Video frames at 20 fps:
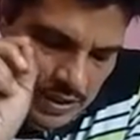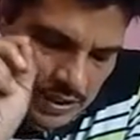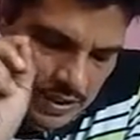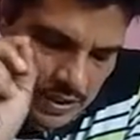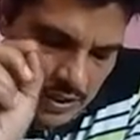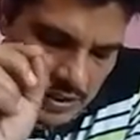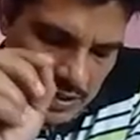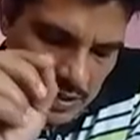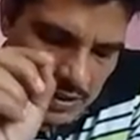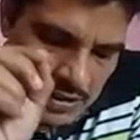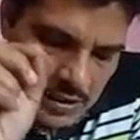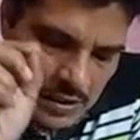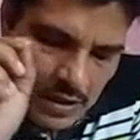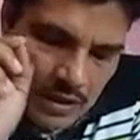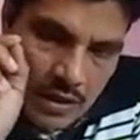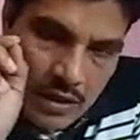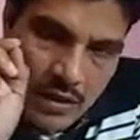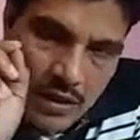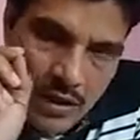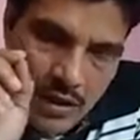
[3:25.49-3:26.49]
in
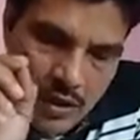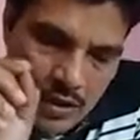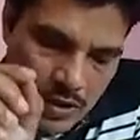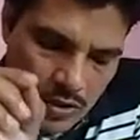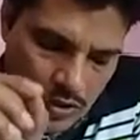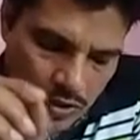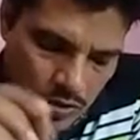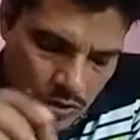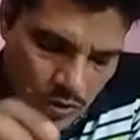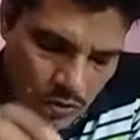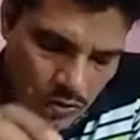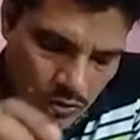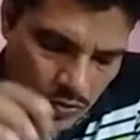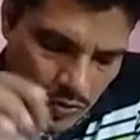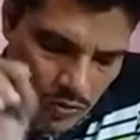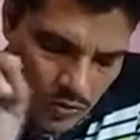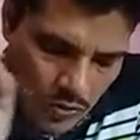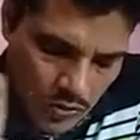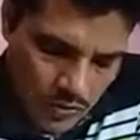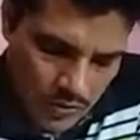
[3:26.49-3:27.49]
a
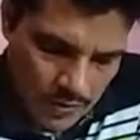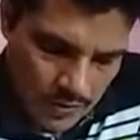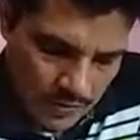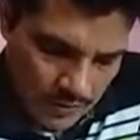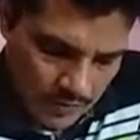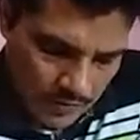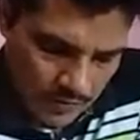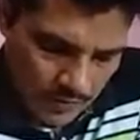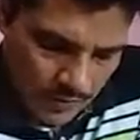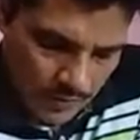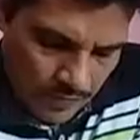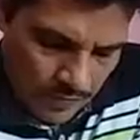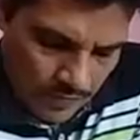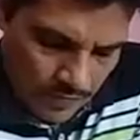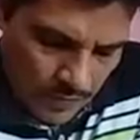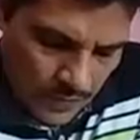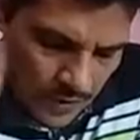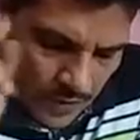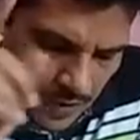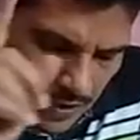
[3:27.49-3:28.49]
yellow wood,
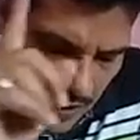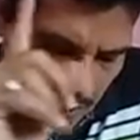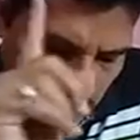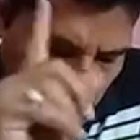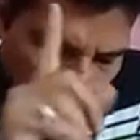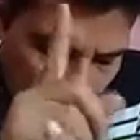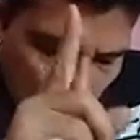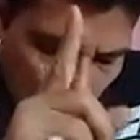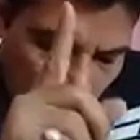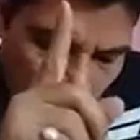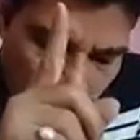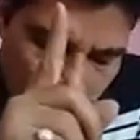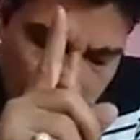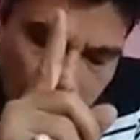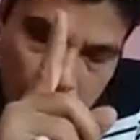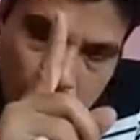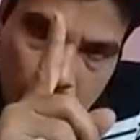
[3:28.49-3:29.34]
and sorry,